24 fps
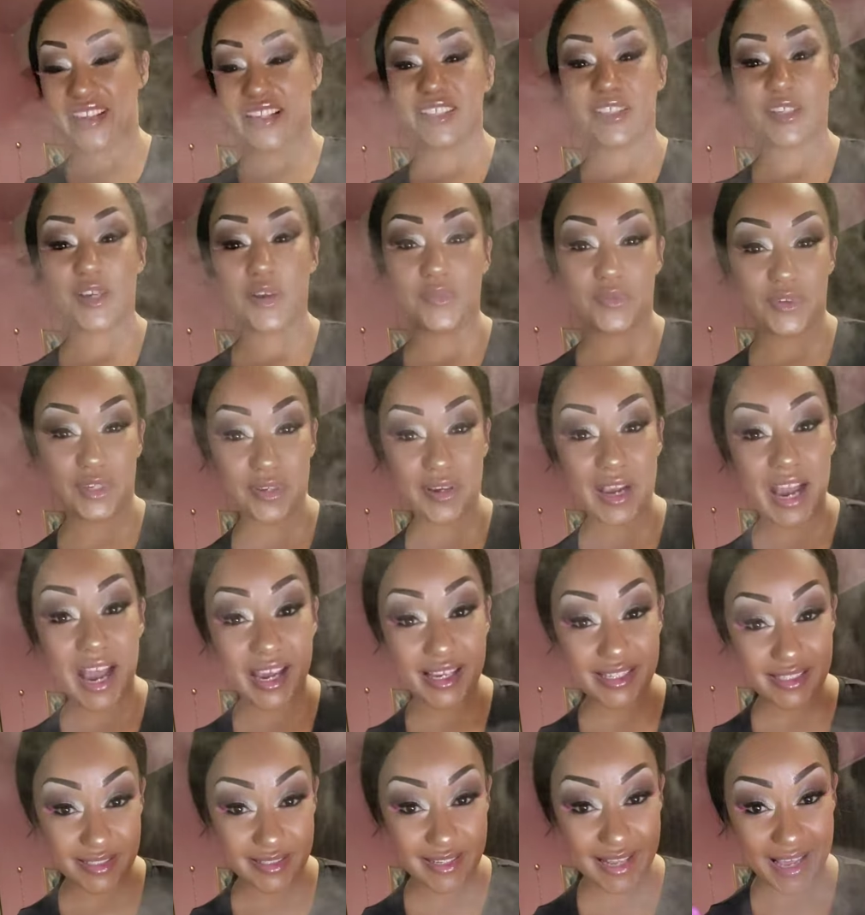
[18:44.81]
So if you
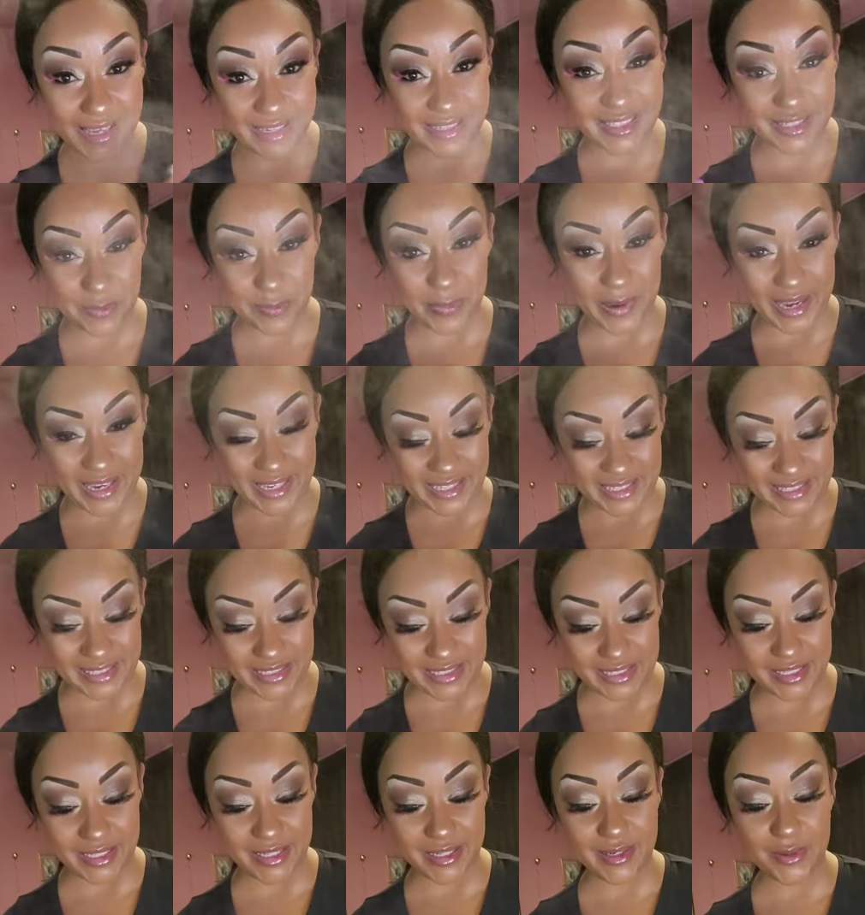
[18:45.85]
guys like
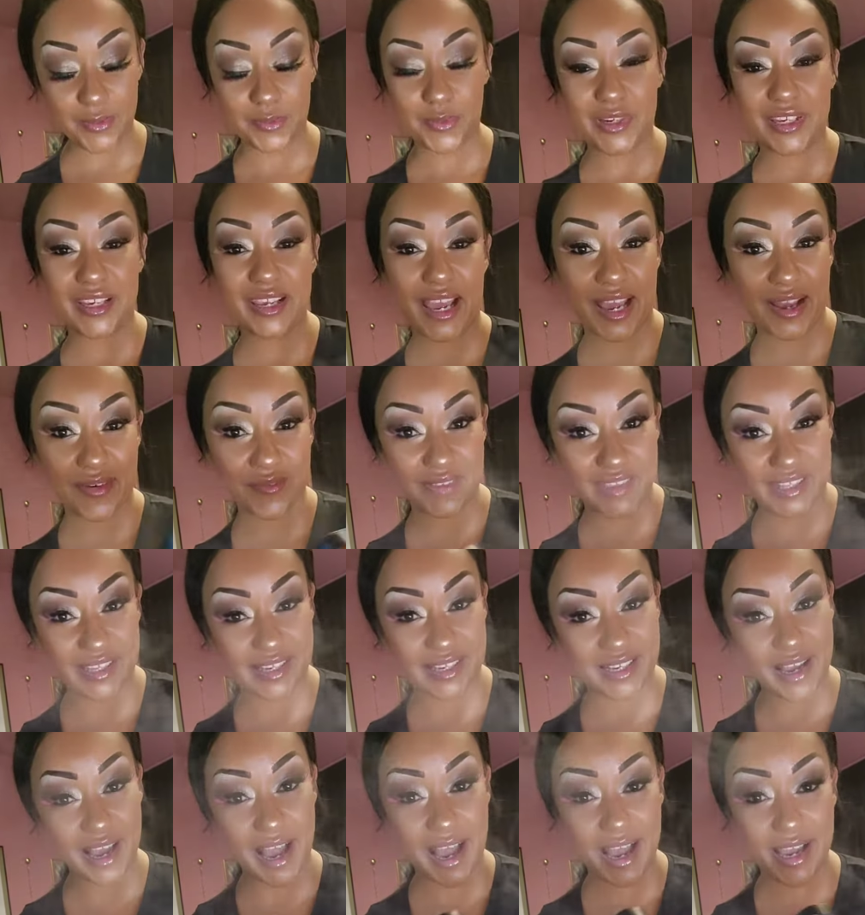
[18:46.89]
spicy, we have the
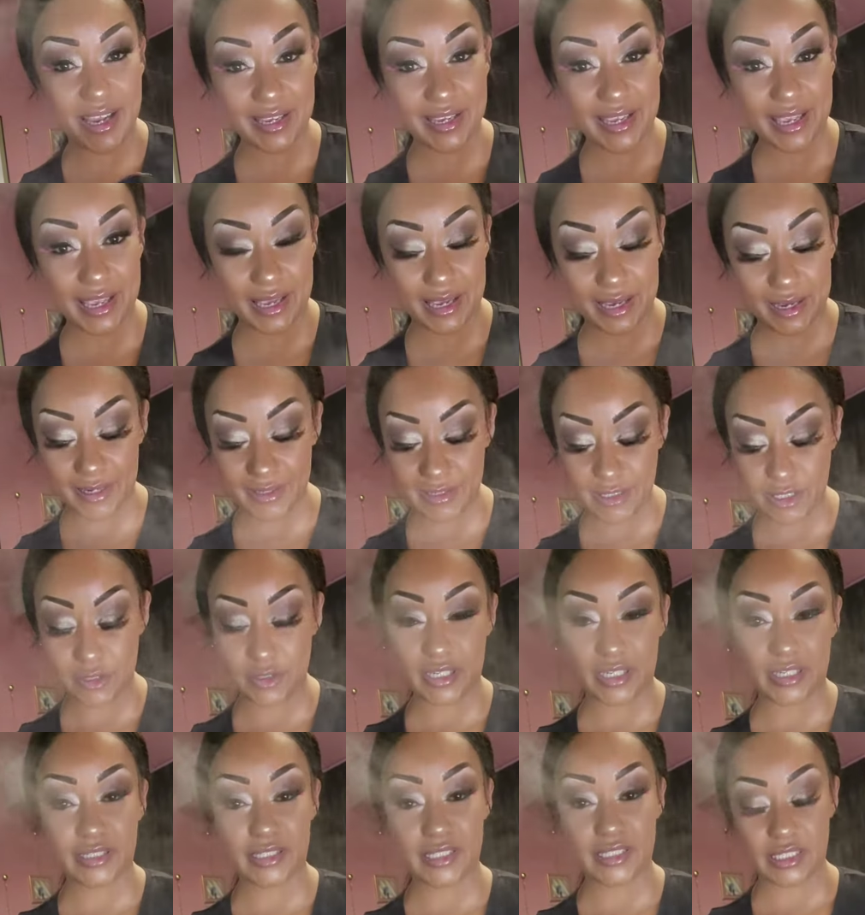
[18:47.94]
cayenne. You
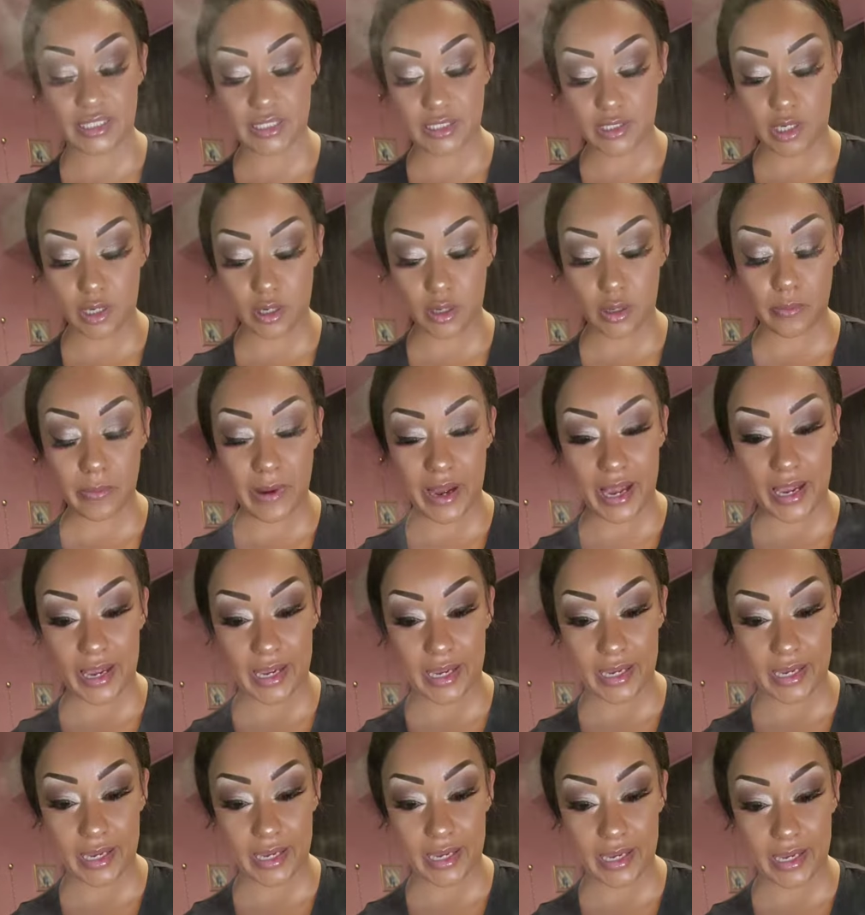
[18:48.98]
can just go
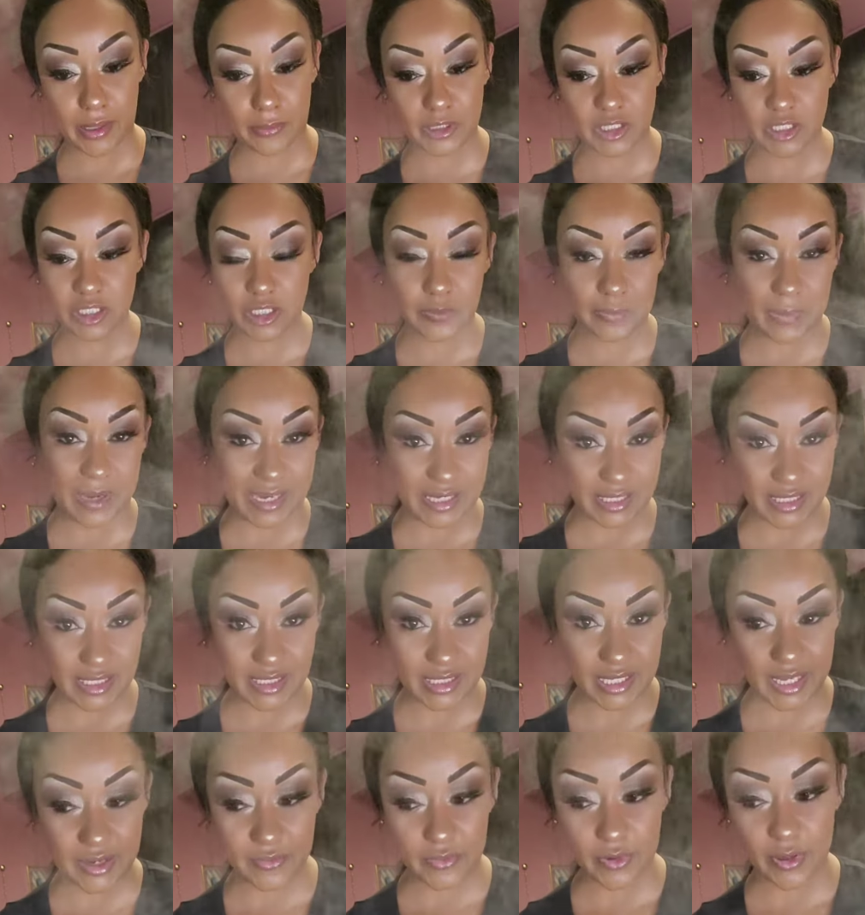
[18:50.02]
by your spice
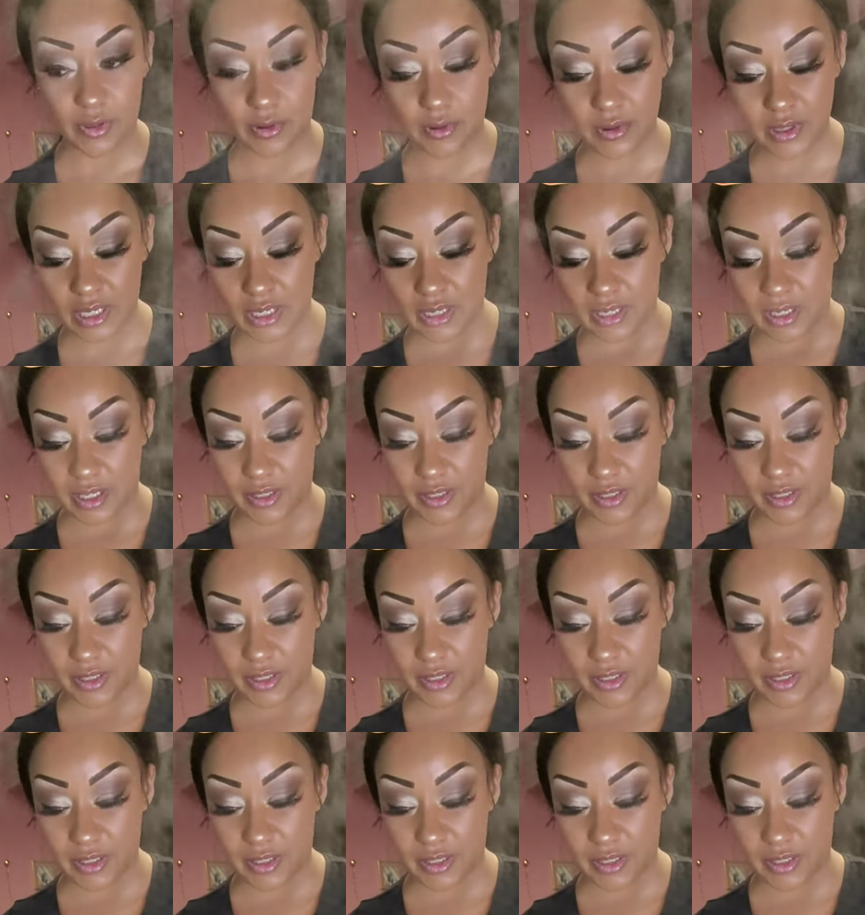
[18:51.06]
level.